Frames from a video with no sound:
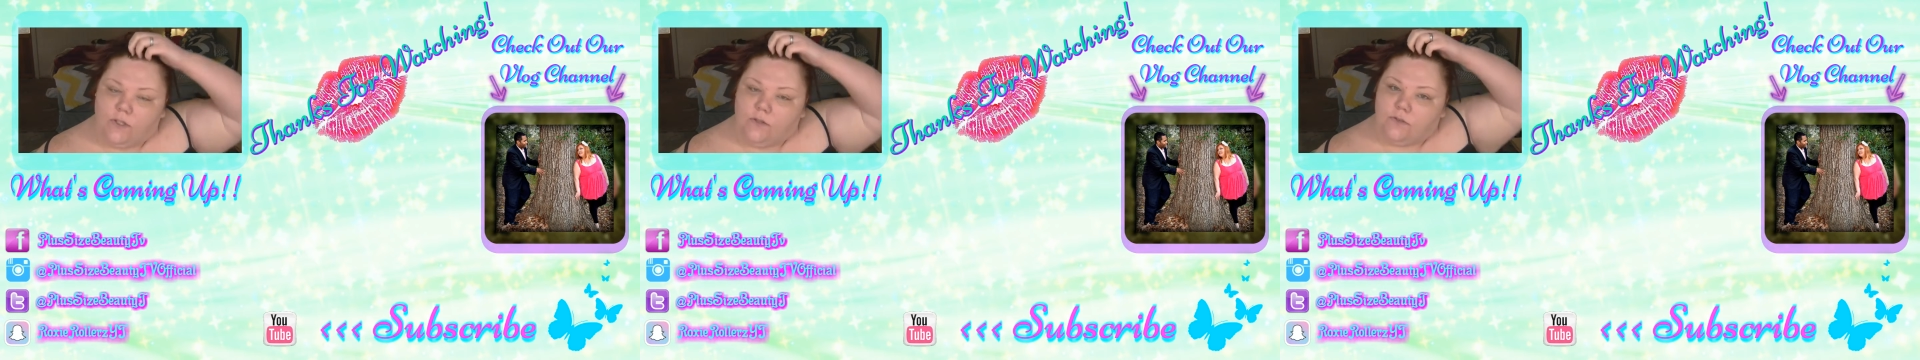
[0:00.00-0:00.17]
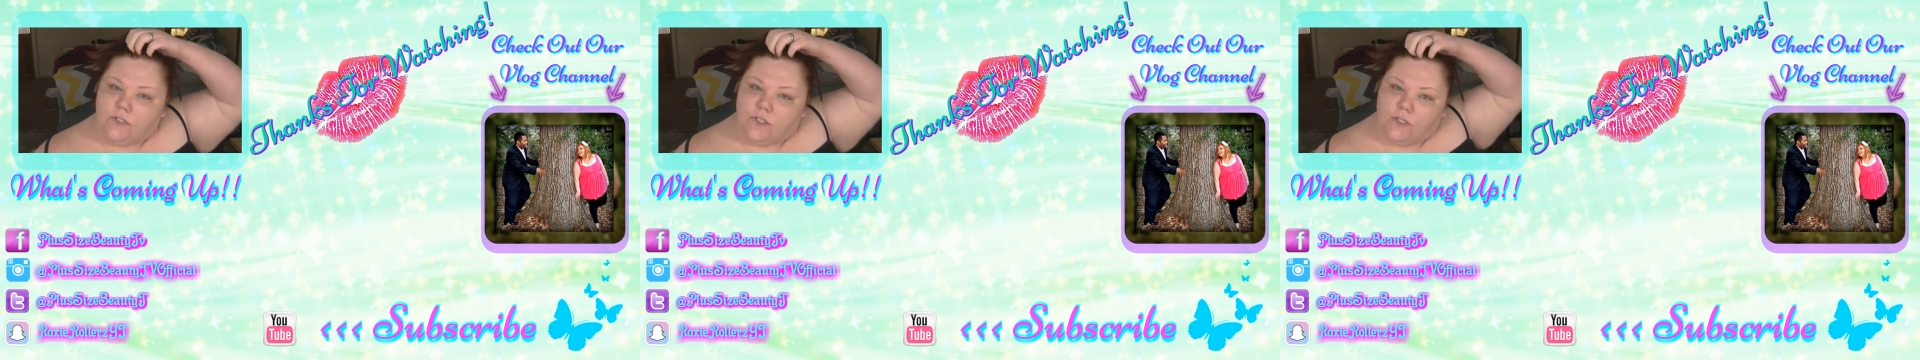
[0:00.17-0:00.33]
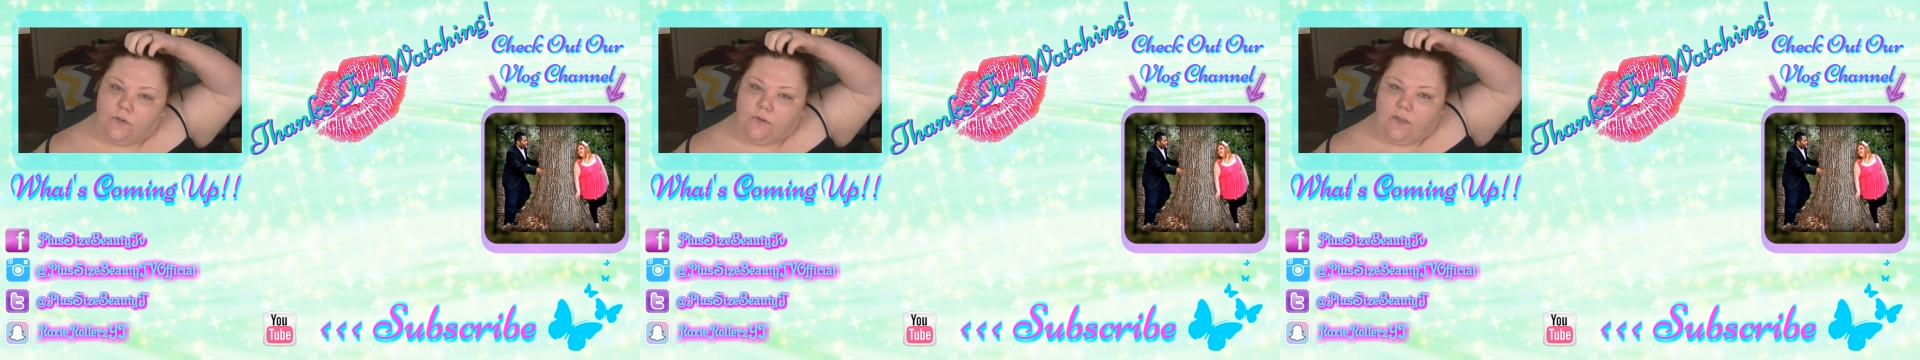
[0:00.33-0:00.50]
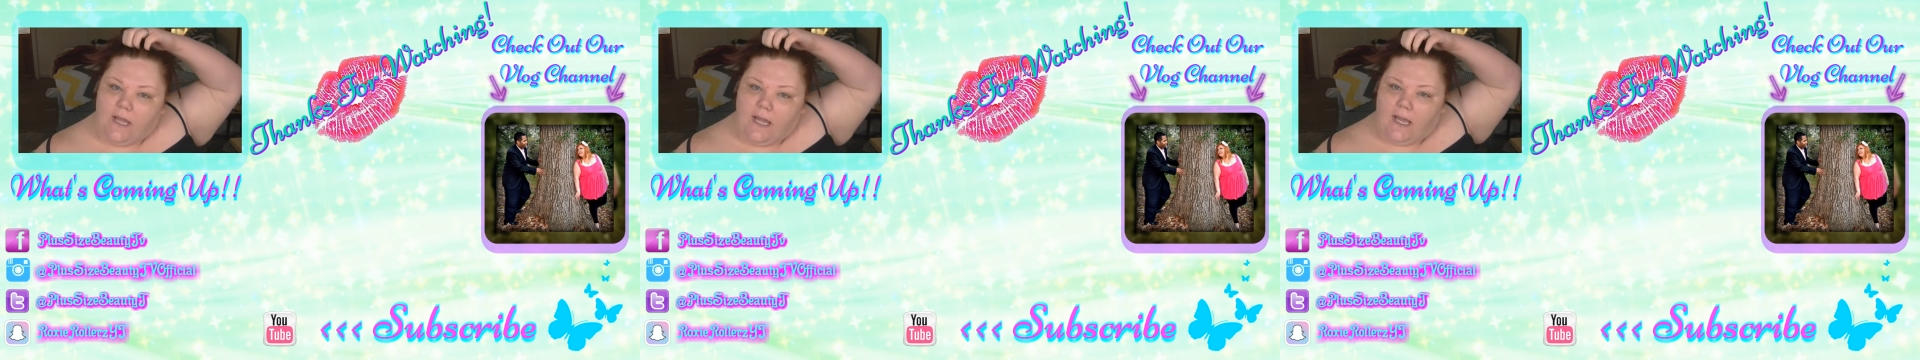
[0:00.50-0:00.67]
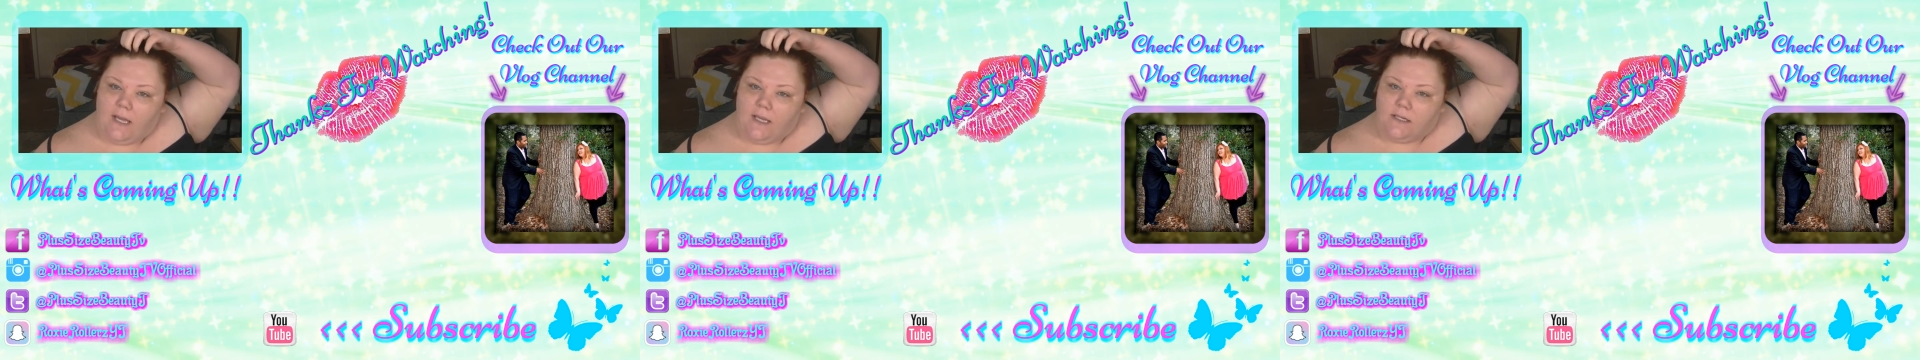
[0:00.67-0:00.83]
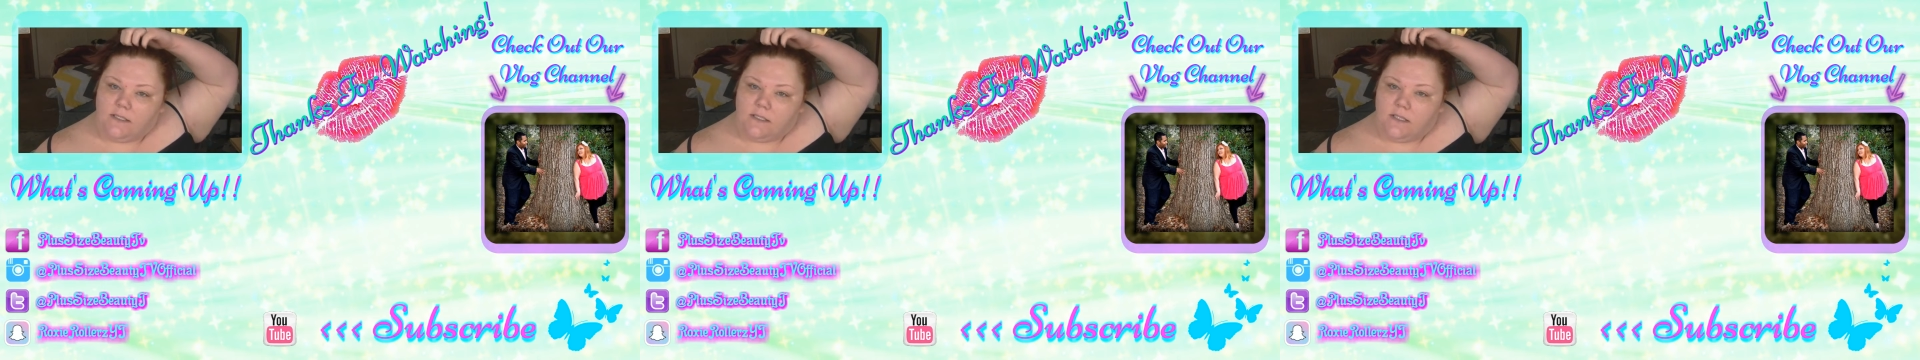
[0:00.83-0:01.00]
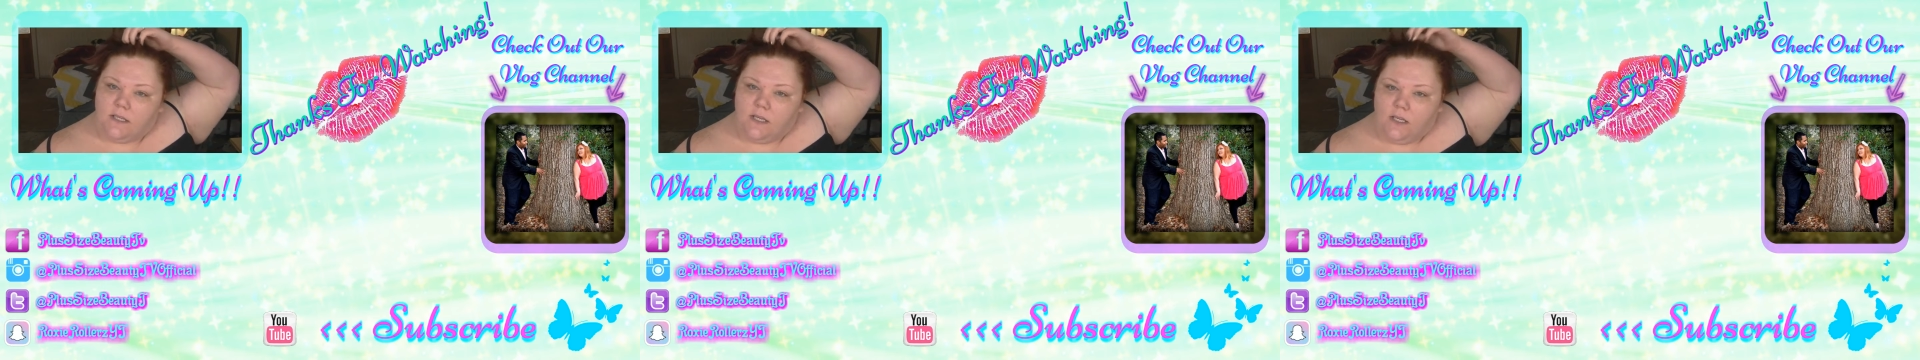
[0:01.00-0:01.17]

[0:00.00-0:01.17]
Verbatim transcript: you do that,